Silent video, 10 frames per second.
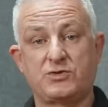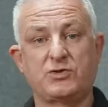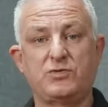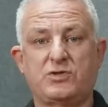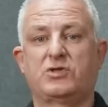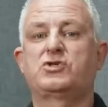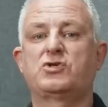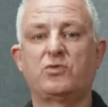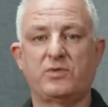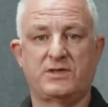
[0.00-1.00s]
Due to the
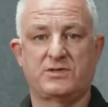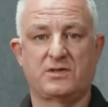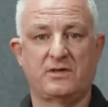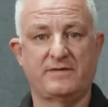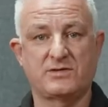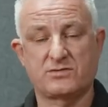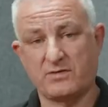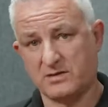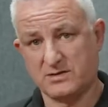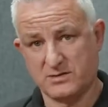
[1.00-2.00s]
shortage of
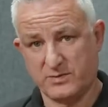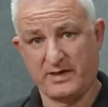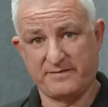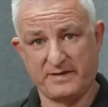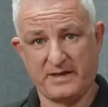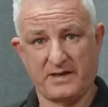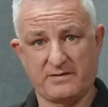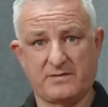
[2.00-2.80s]
instructors we have now,